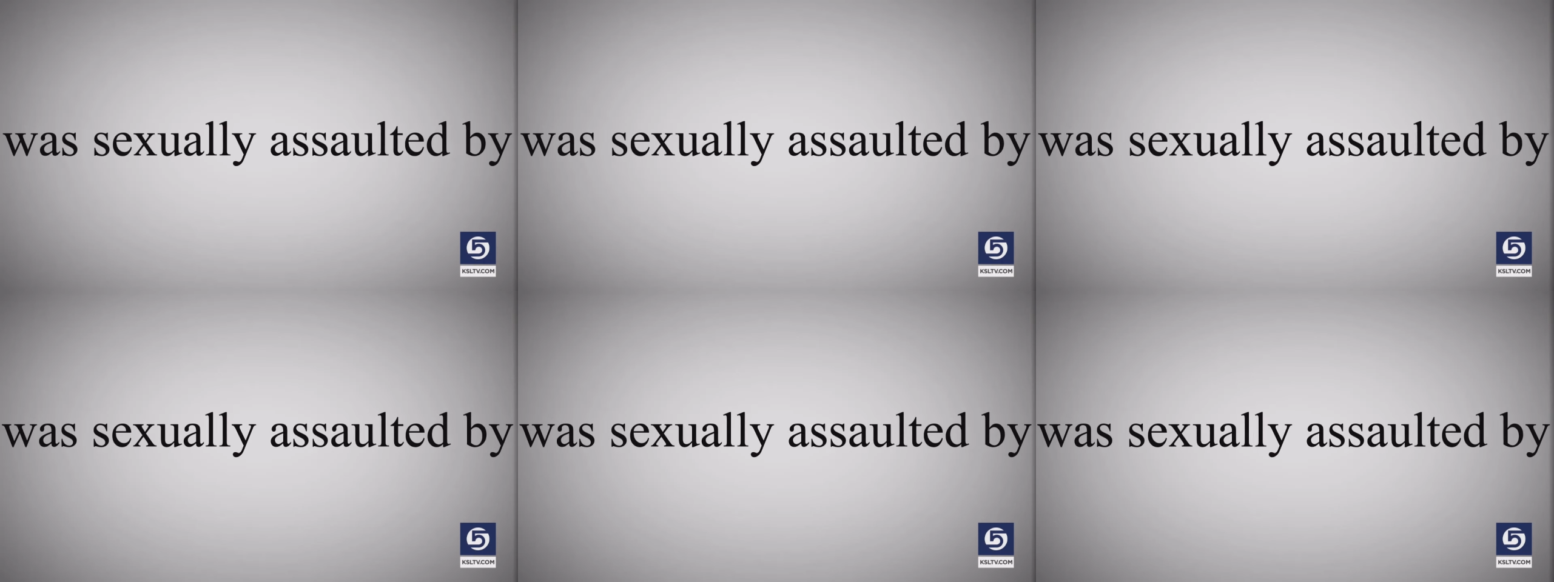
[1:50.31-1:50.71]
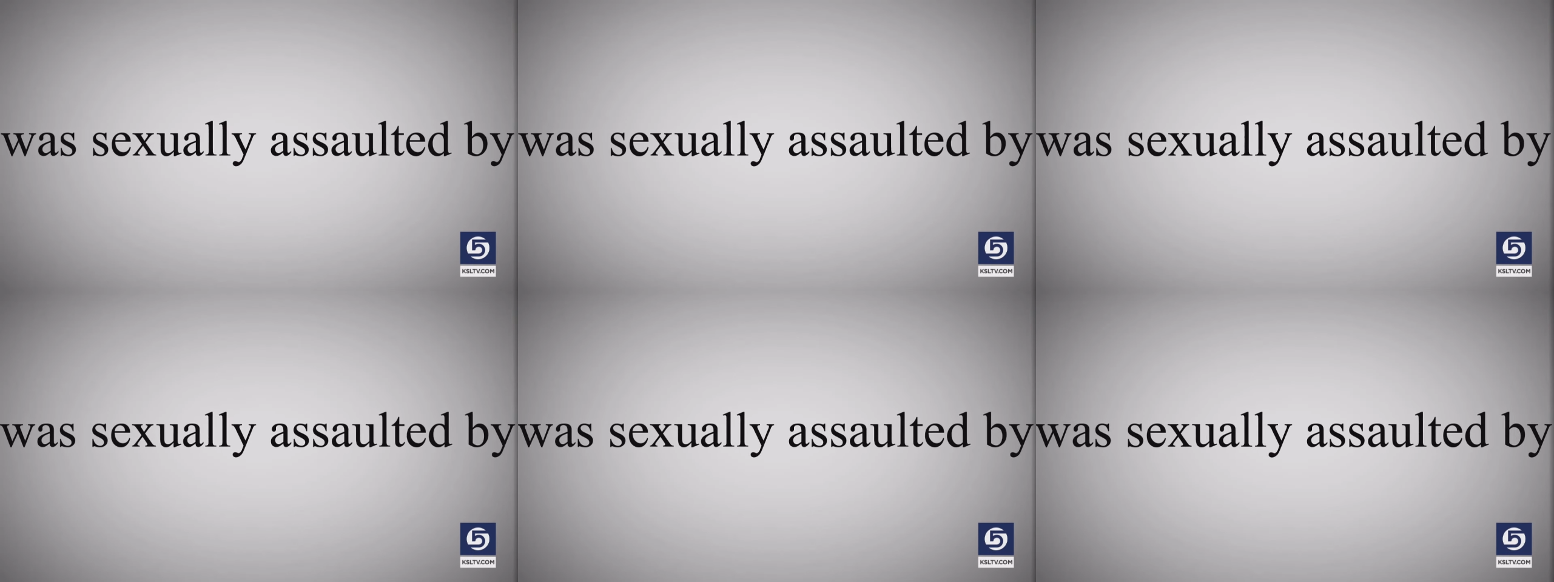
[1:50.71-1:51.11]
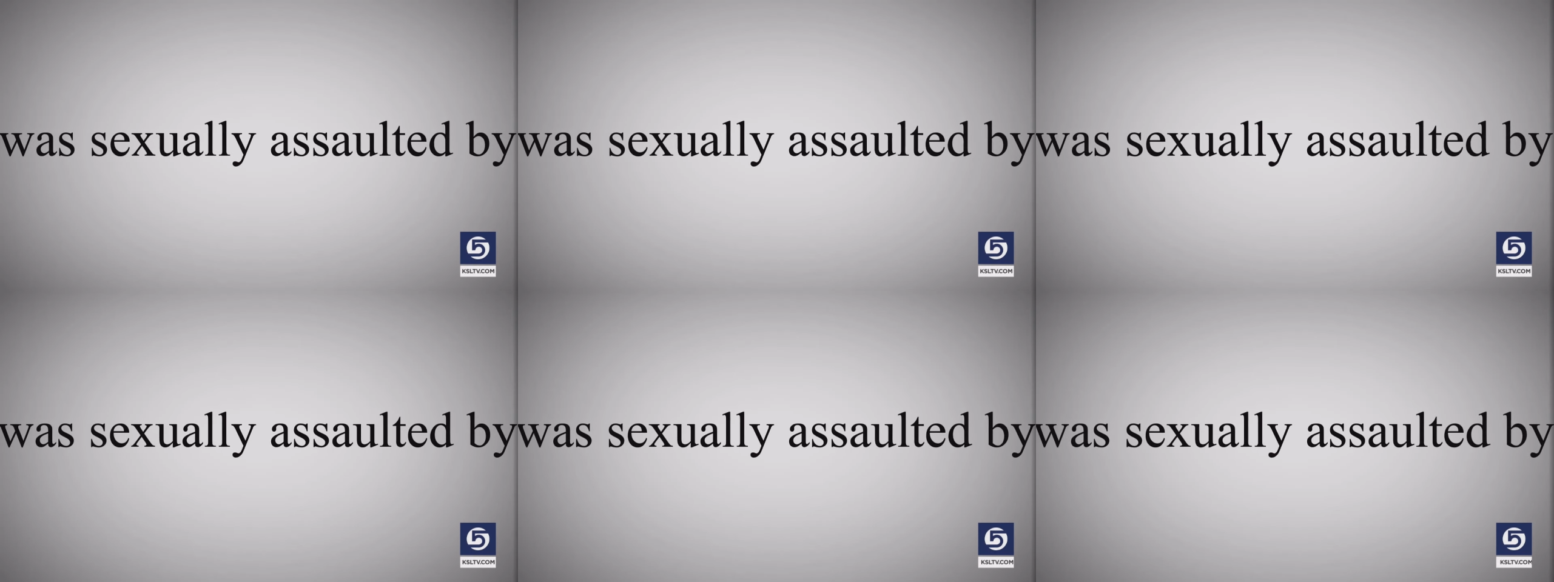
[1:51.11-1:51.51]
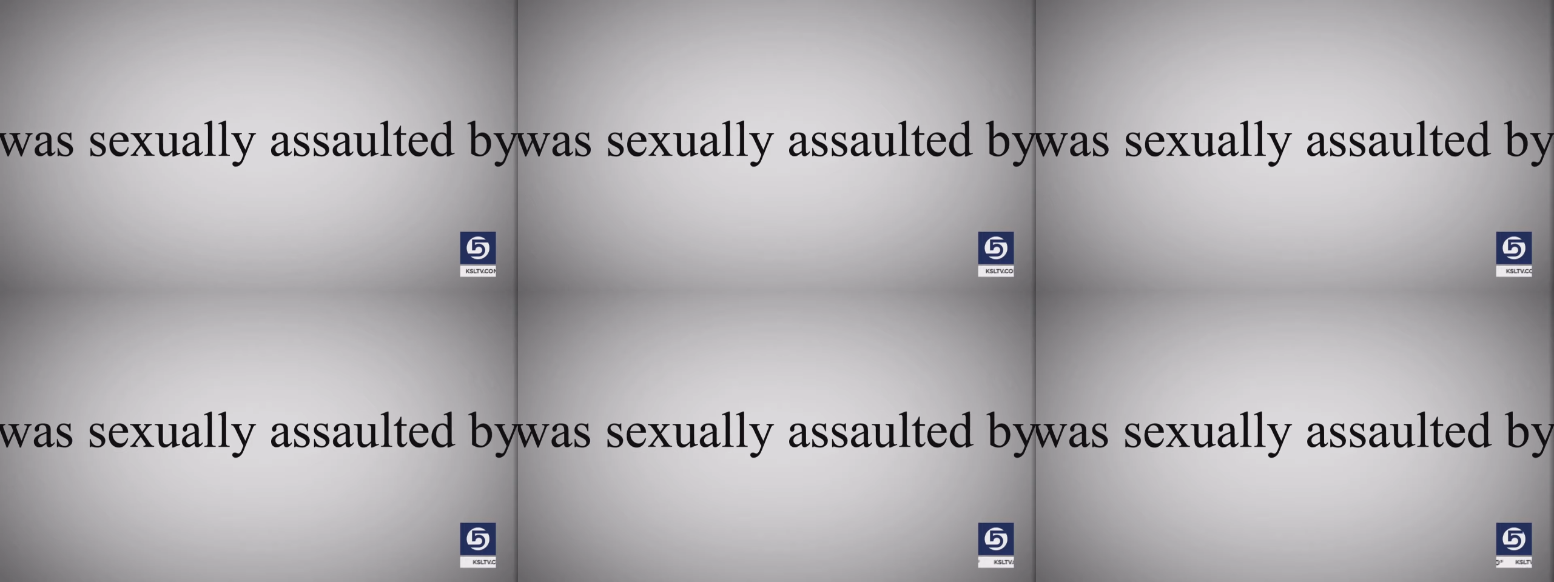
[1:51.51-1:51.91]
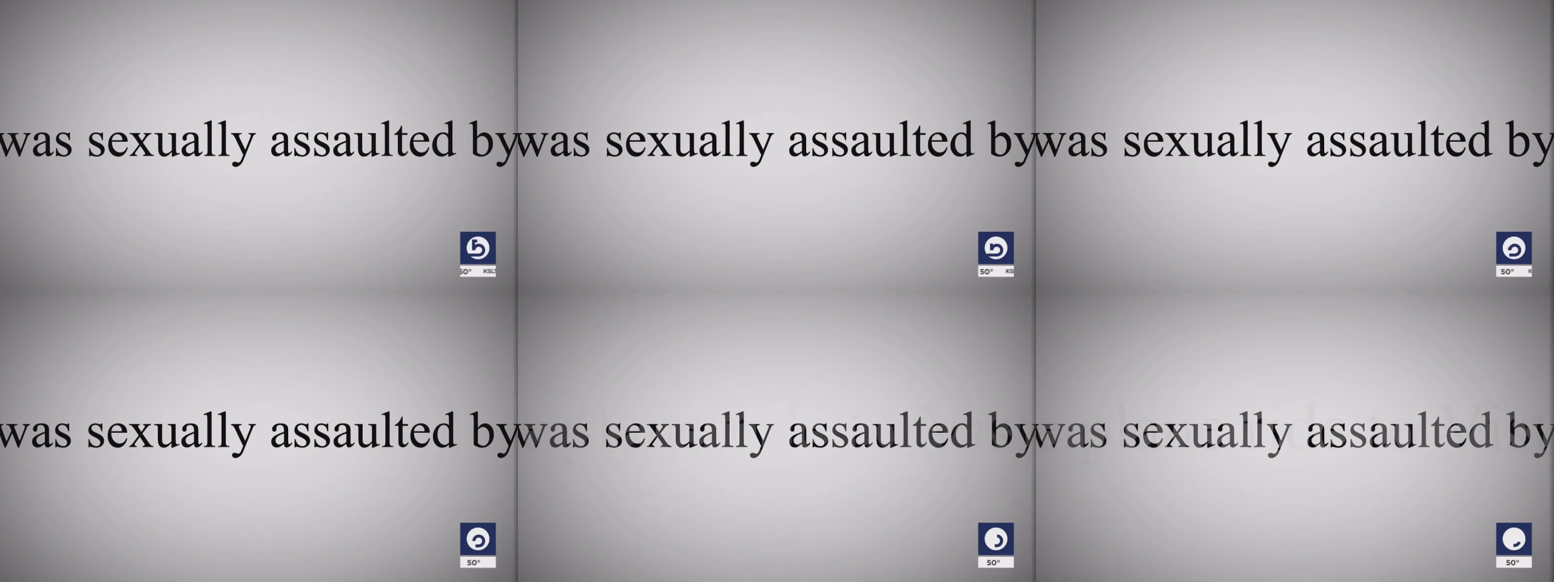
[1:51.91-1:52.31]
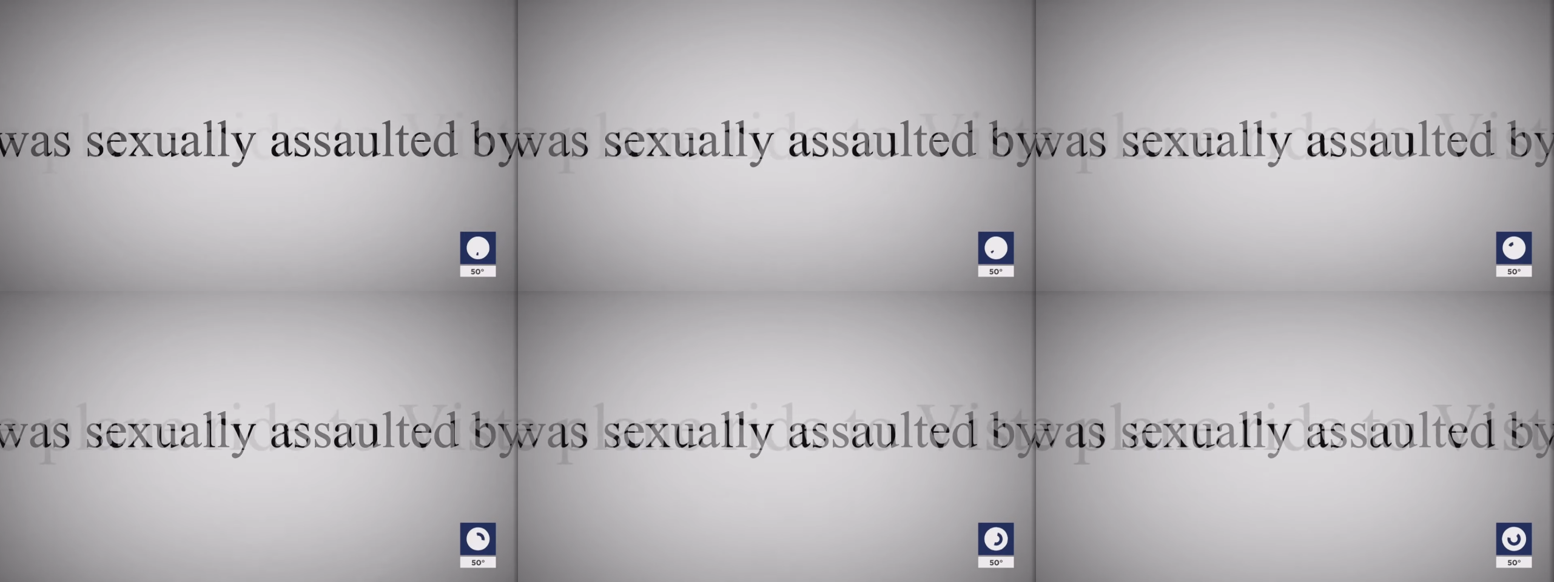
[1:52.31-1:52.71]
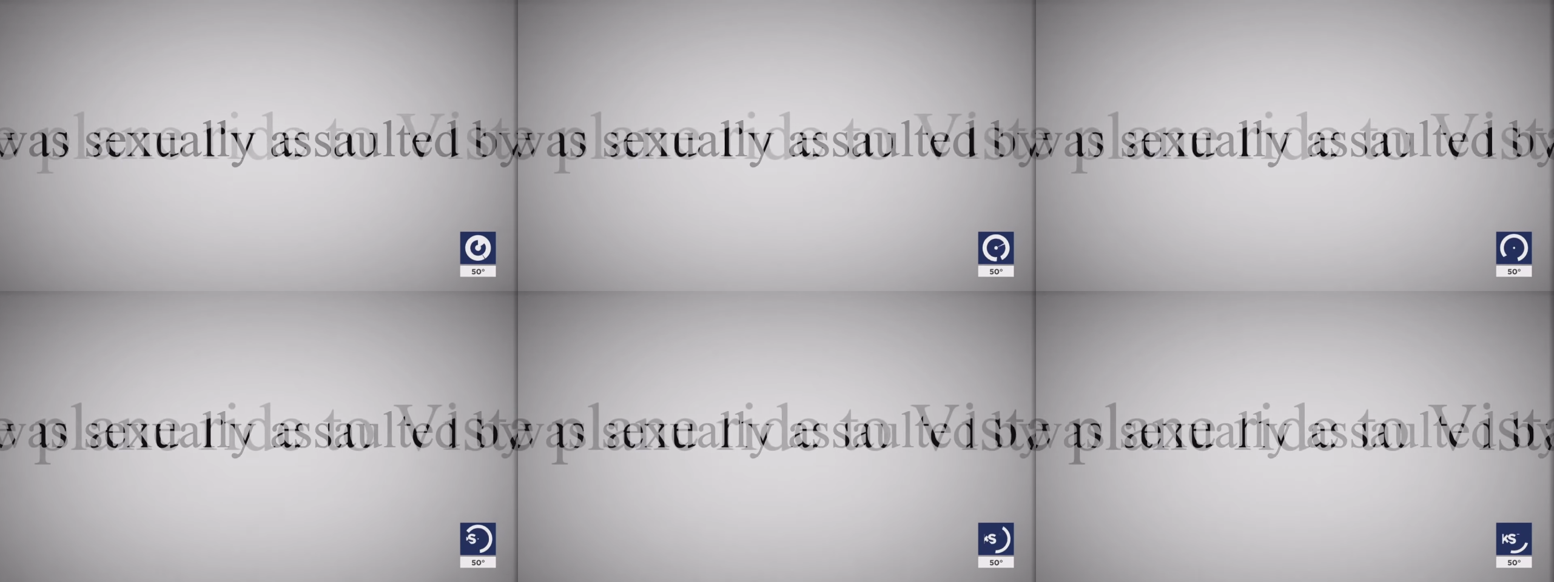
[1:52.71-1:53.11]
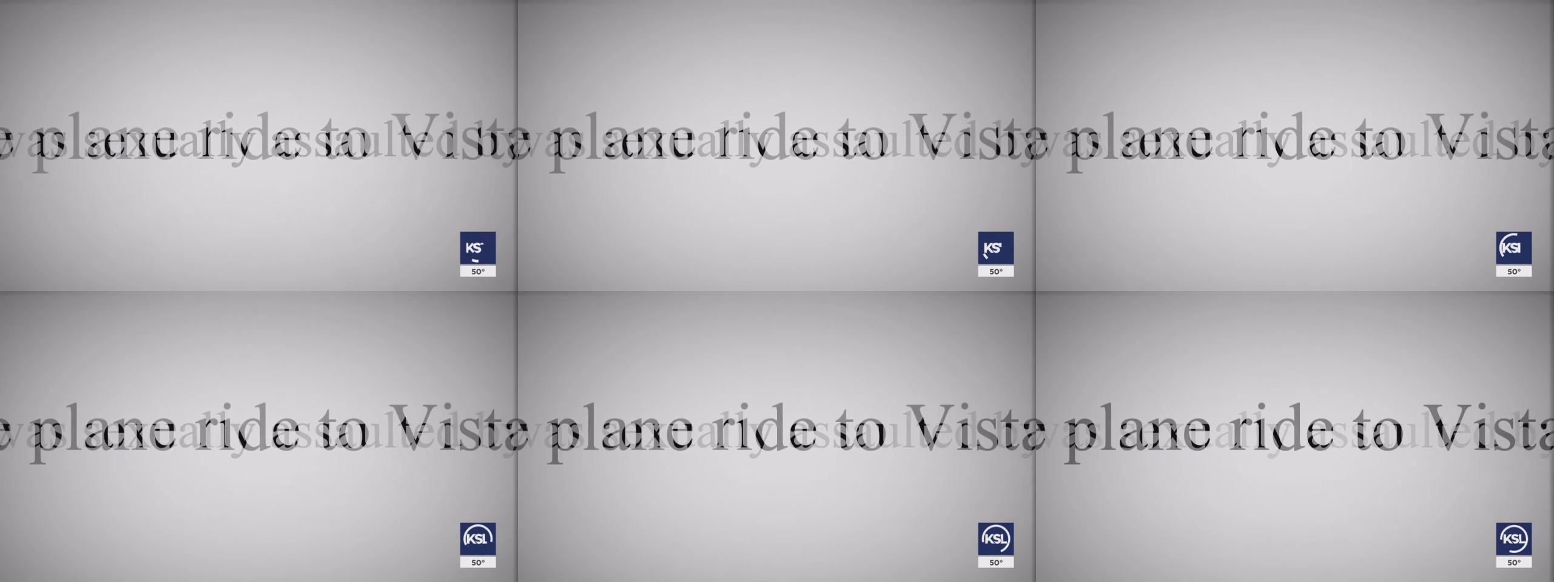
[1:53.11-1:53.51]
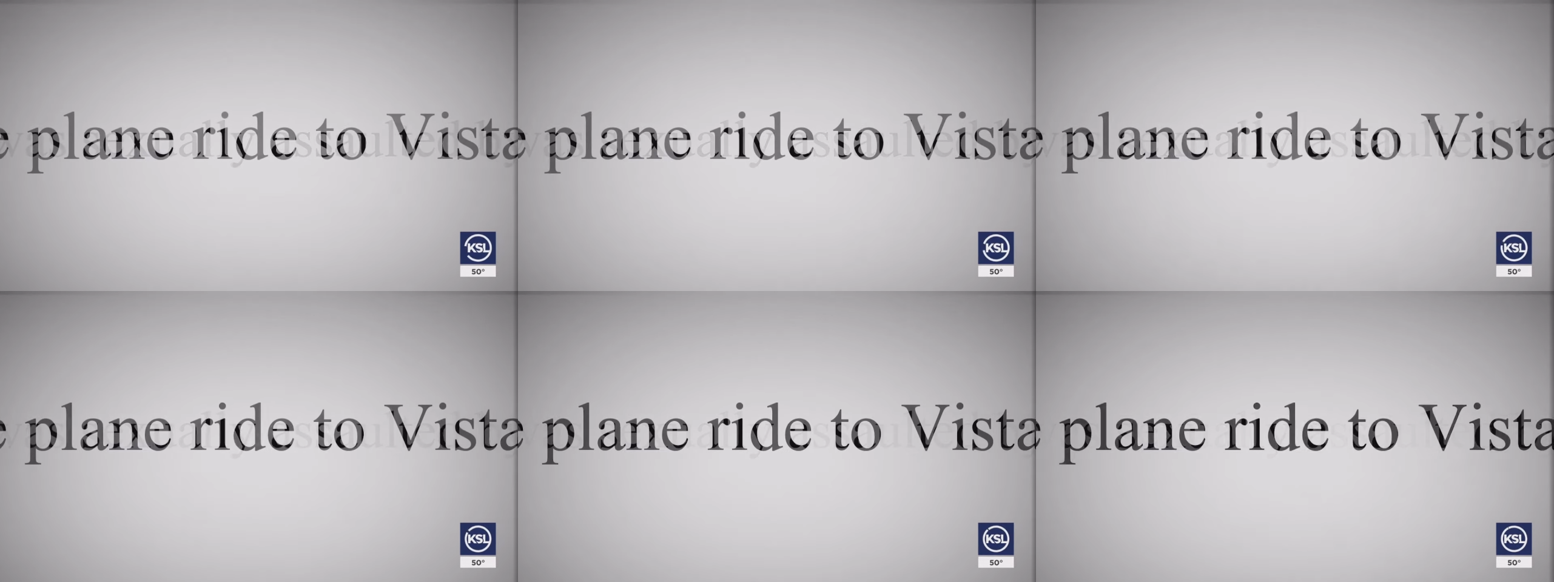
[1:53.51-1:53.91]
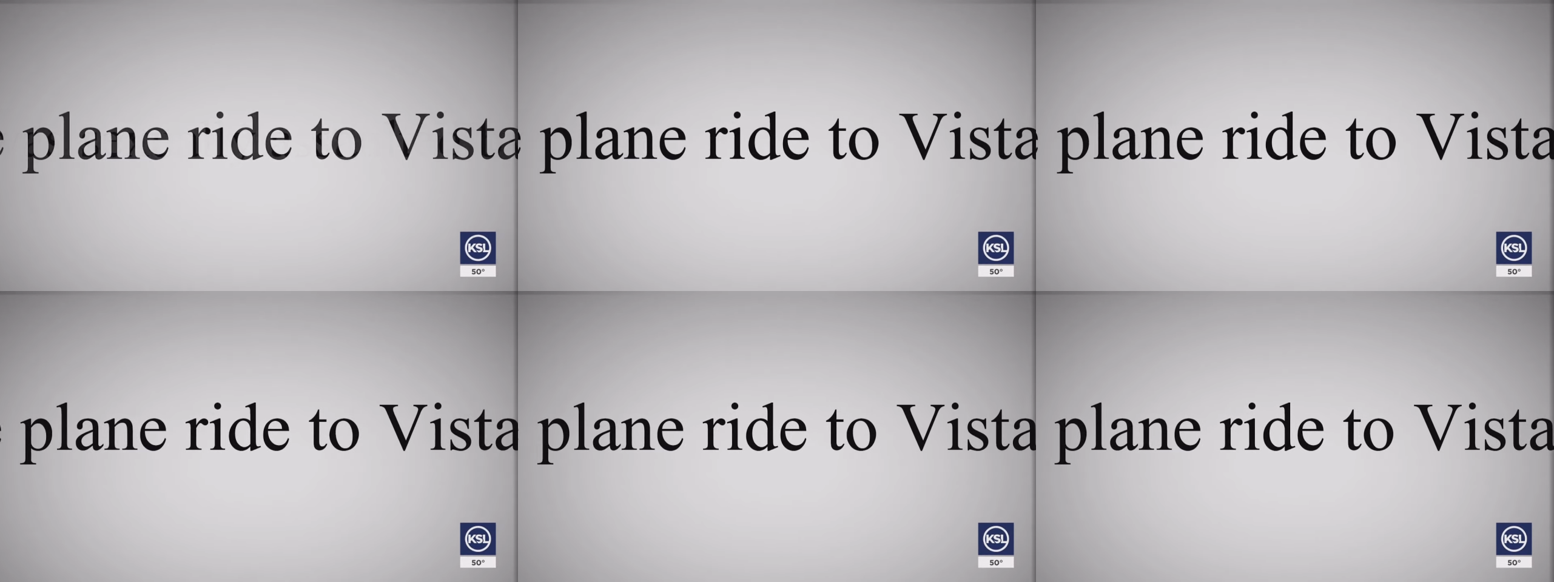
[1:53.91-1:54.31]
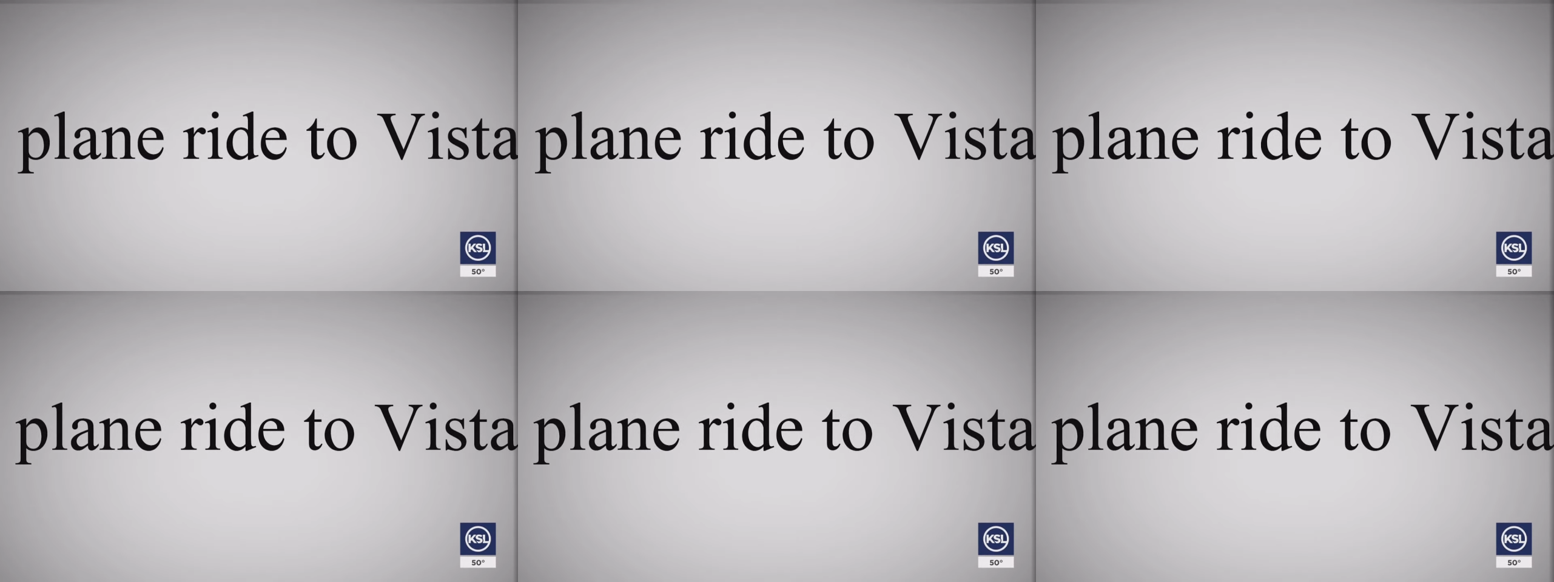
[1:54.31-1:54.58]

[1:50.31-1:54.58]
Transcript: [unreadable: no face in view]